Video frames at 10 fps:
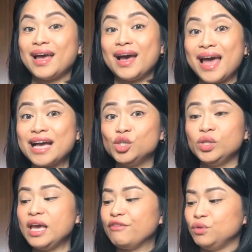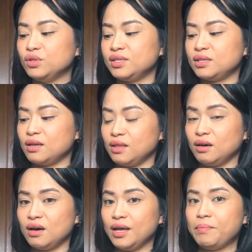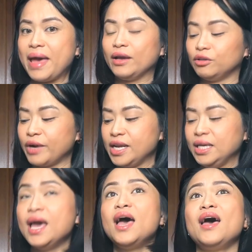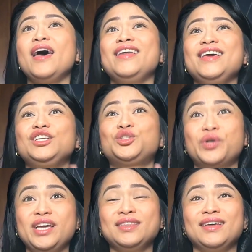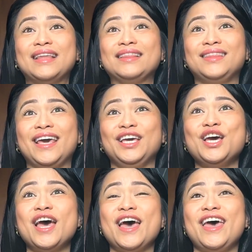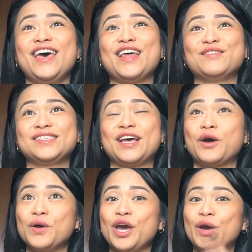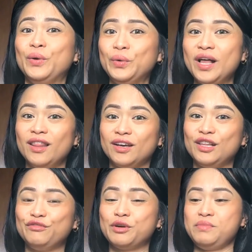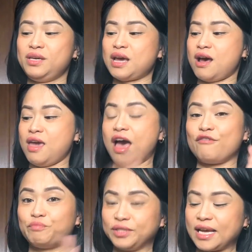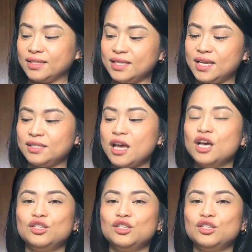I actually have used the handbag already and it rained that day and I was like, okay, whew, luckily for me, I have protected it.